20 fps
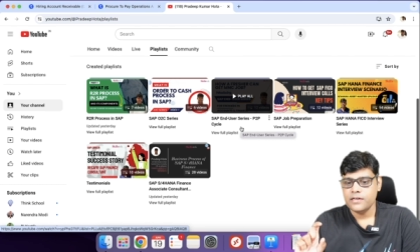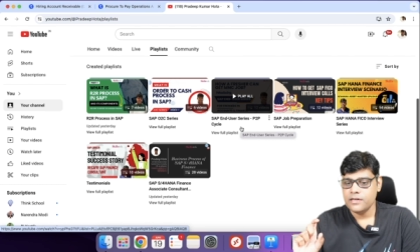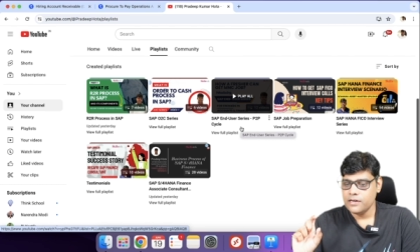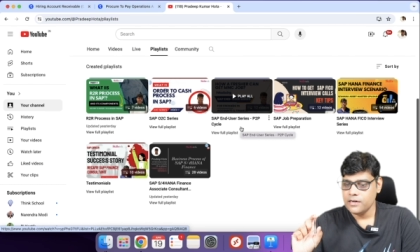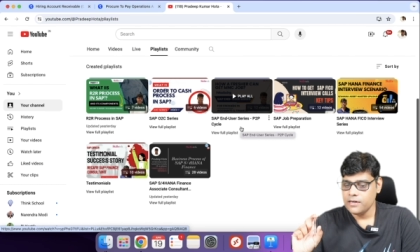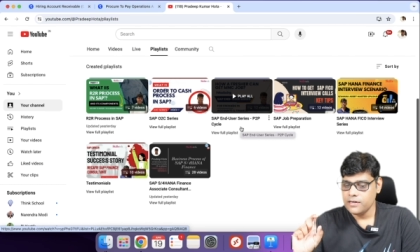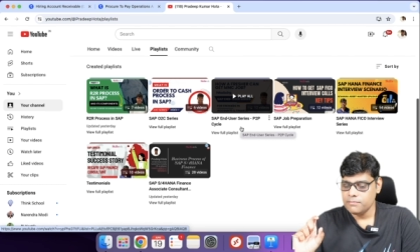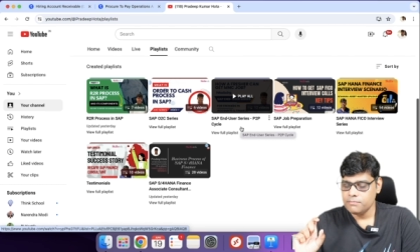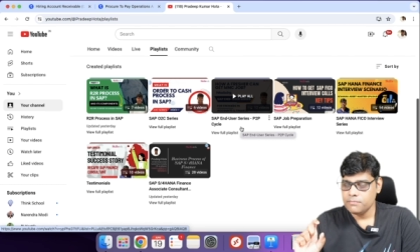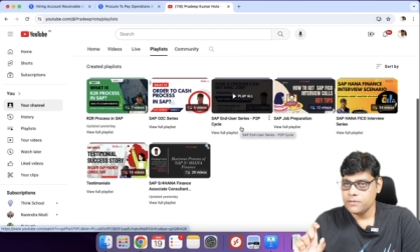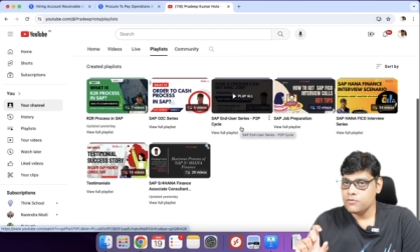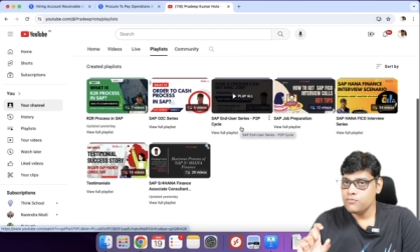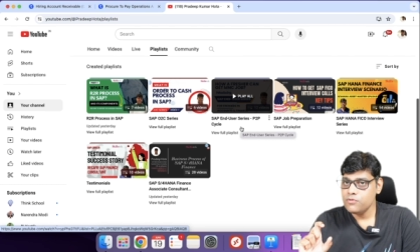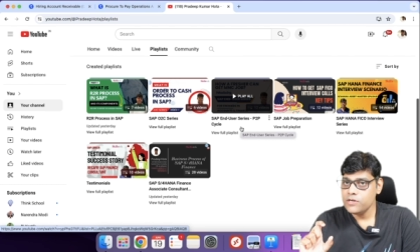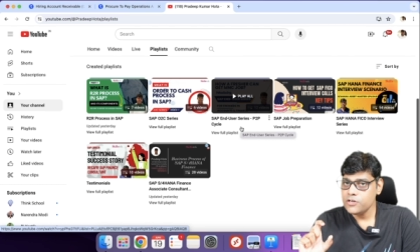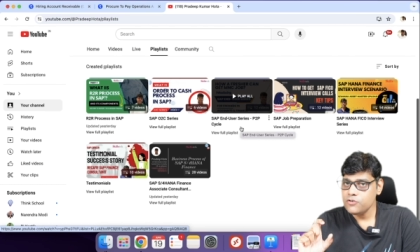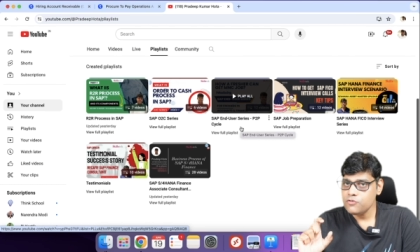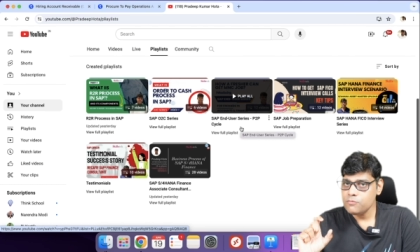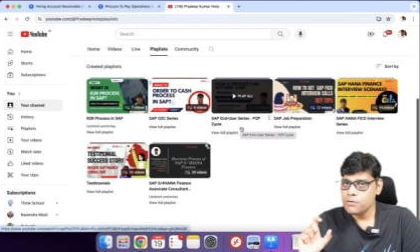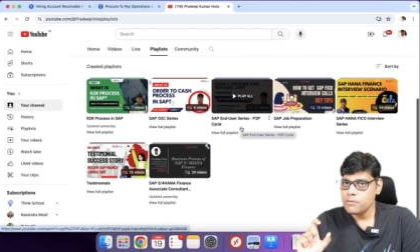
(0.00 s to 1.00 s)
uh, you
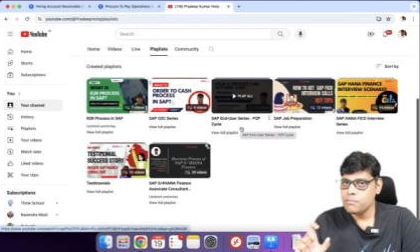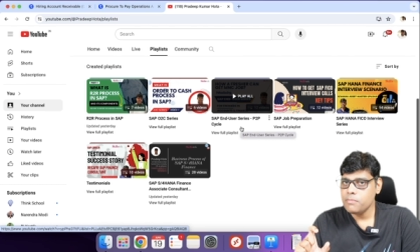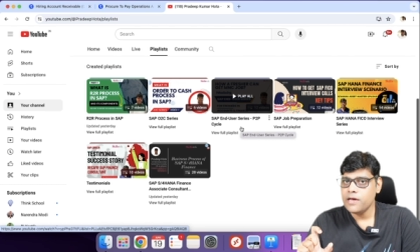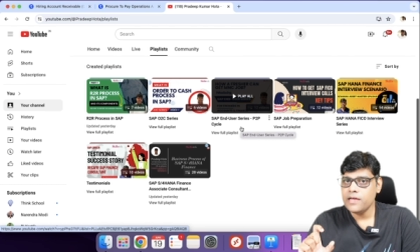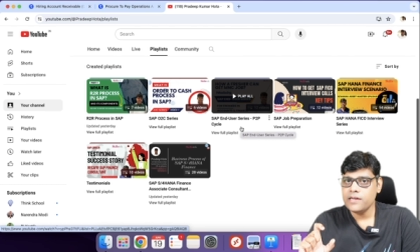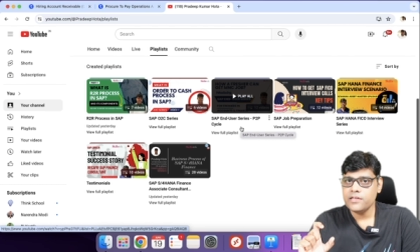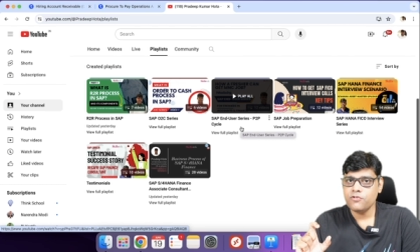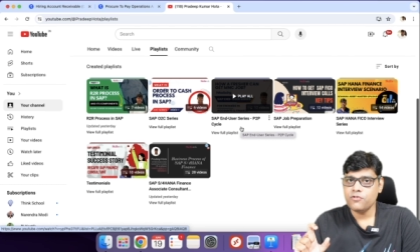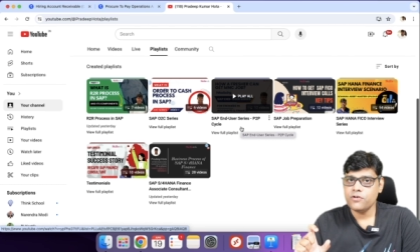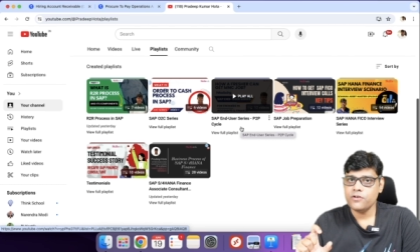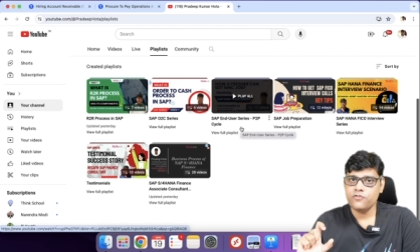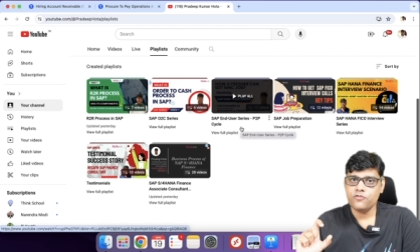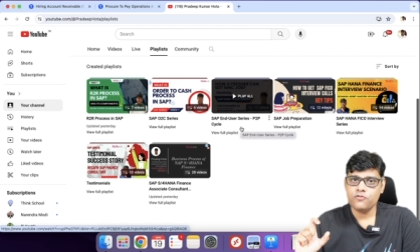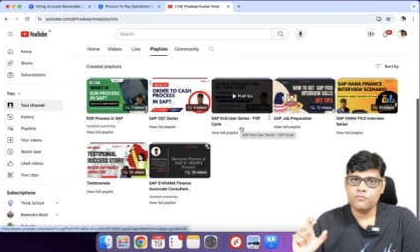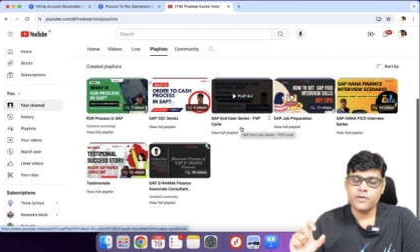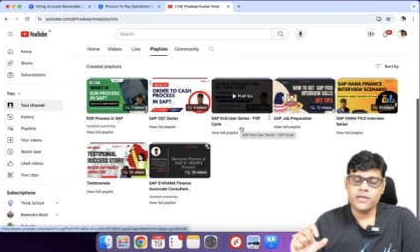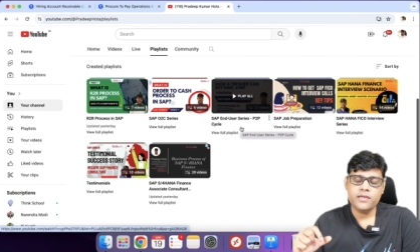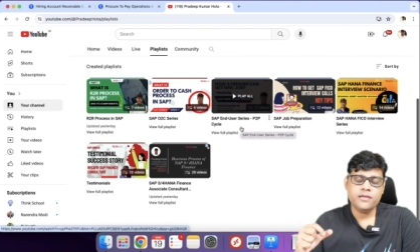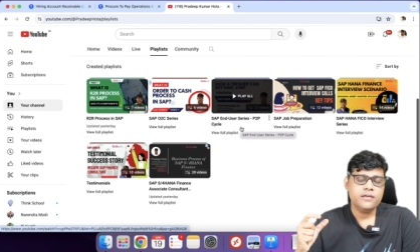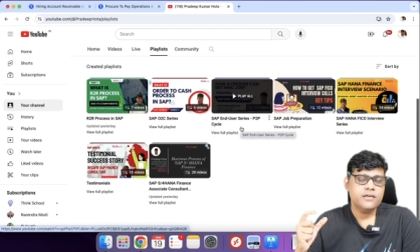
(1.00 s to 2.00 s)
need to prepare your
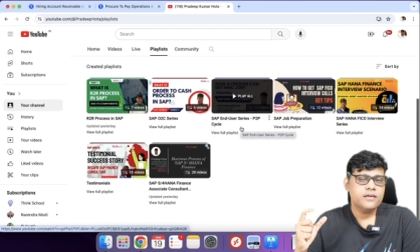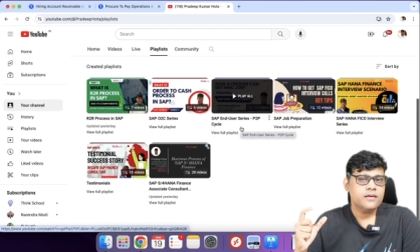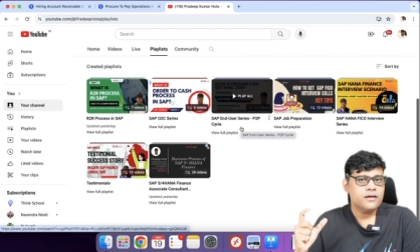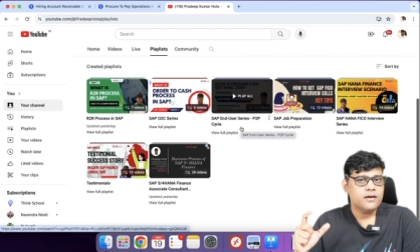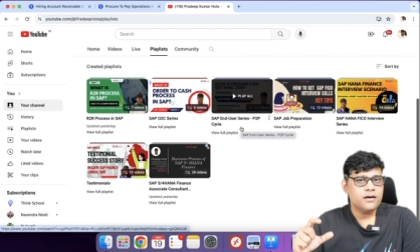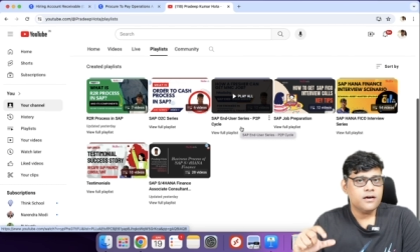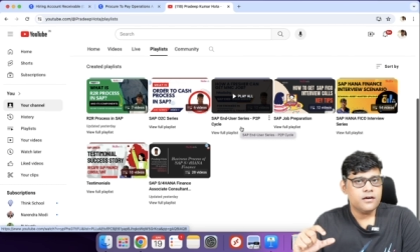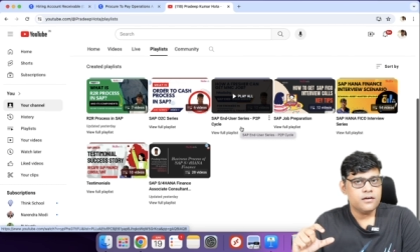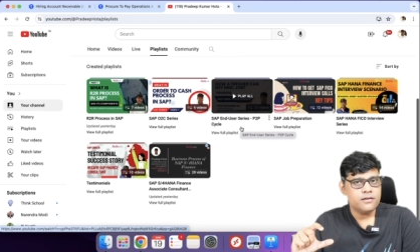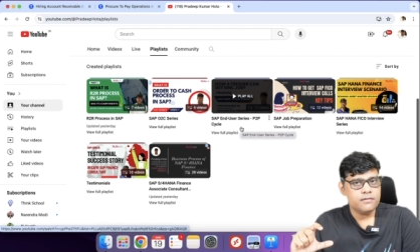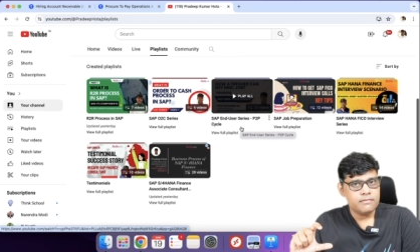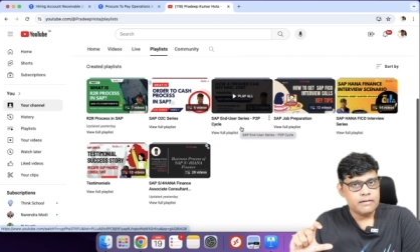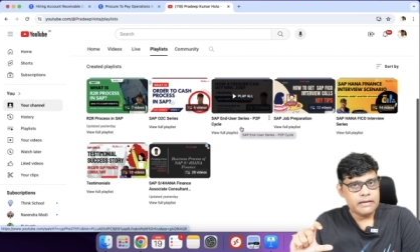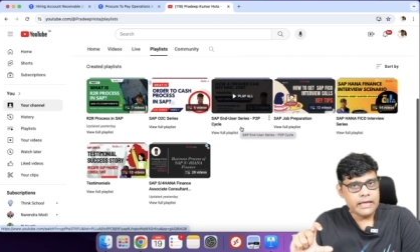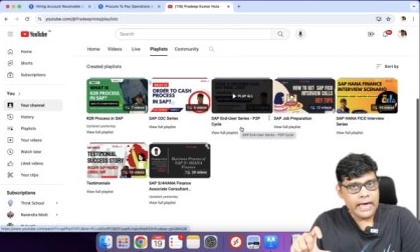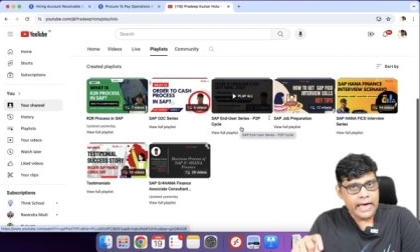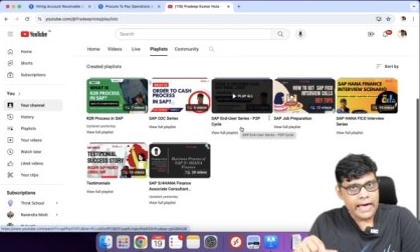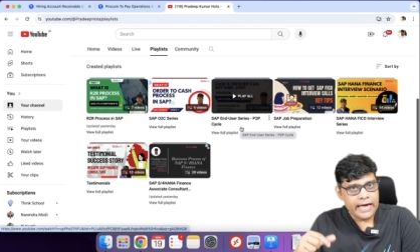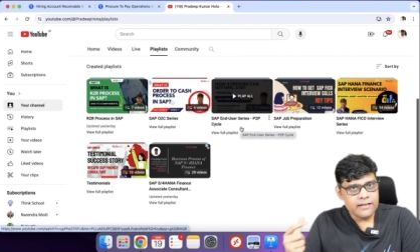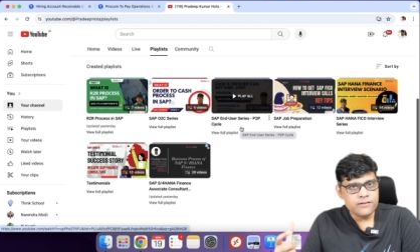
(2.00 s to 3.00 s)
resume uh,
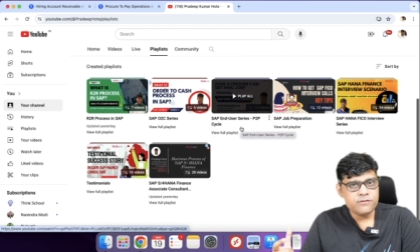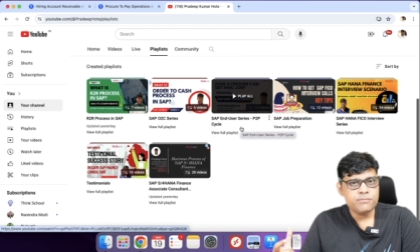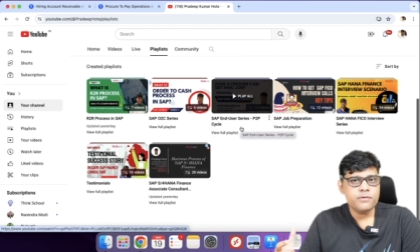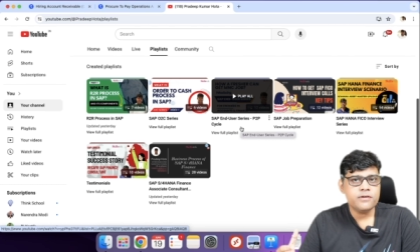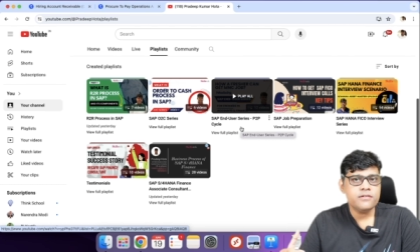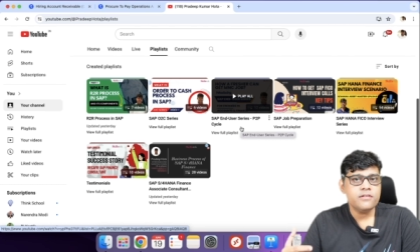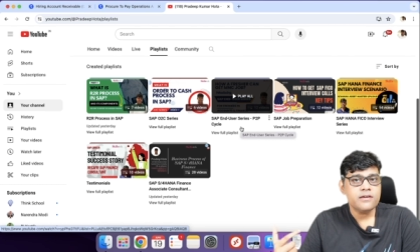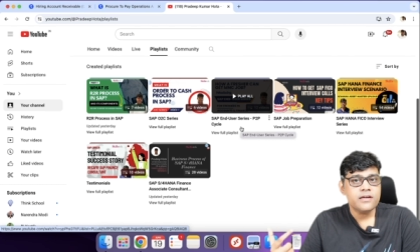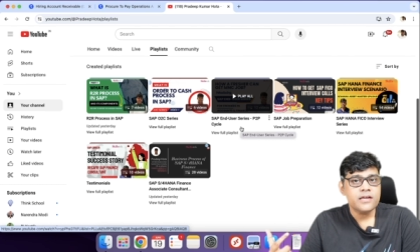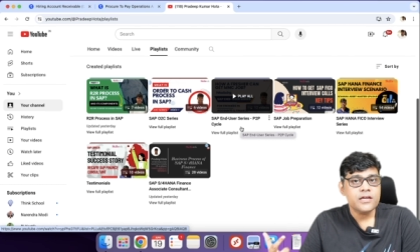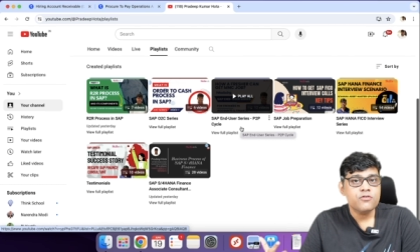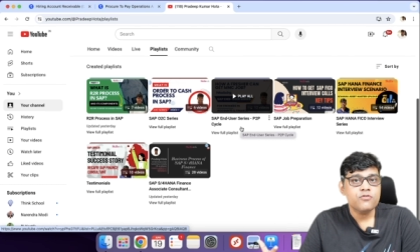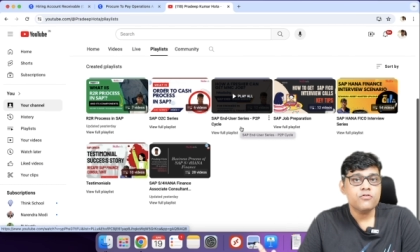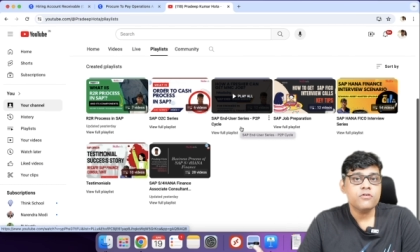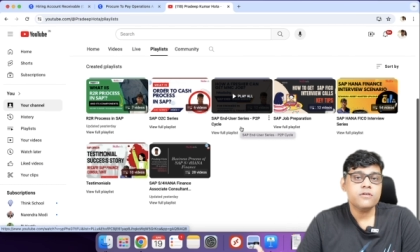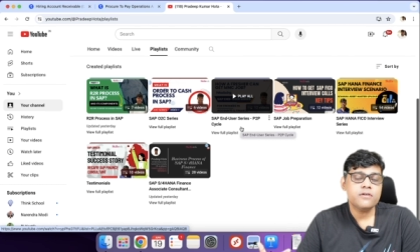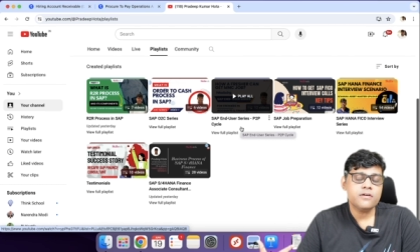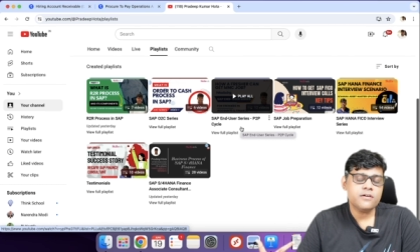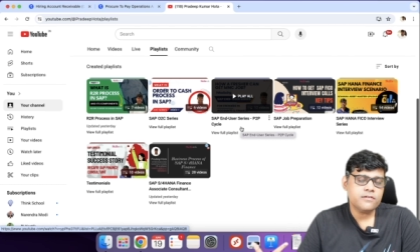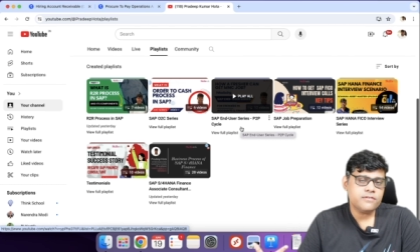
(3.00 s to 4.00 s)
as per the
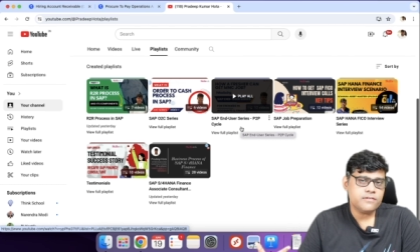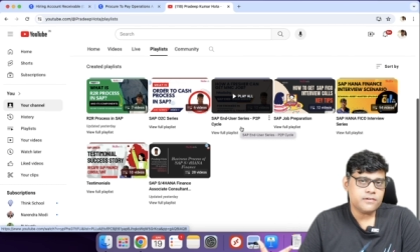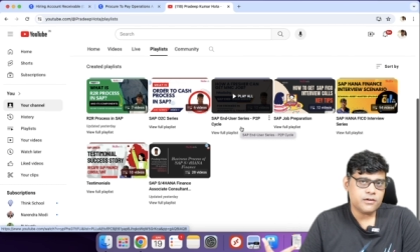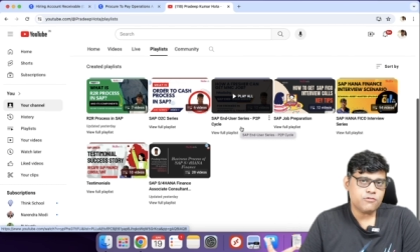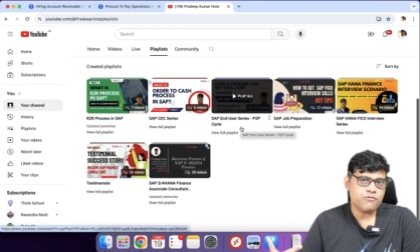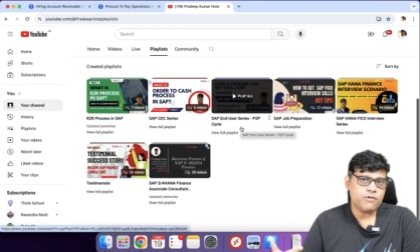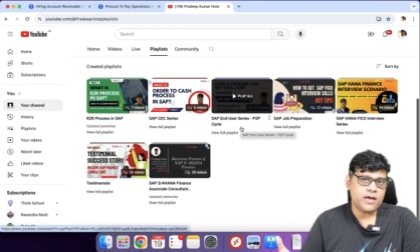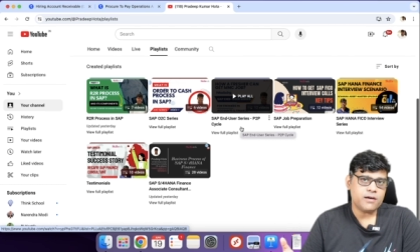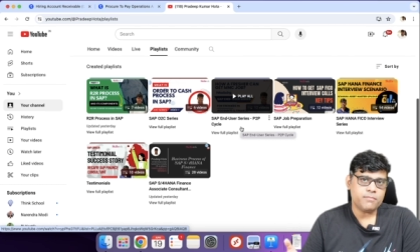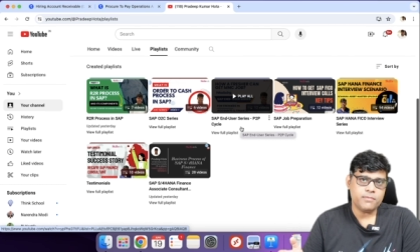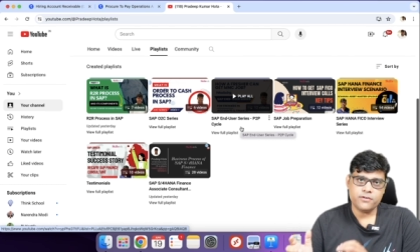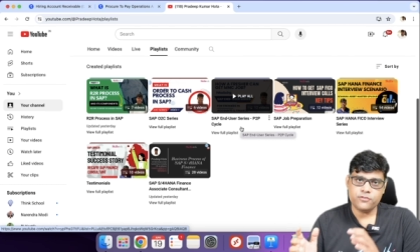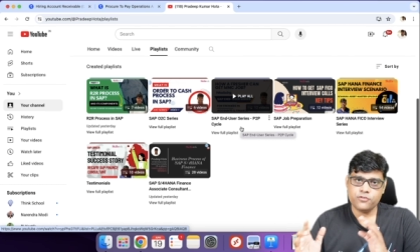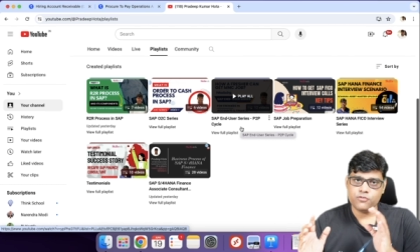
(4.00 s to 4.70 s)
recruiter's requirement.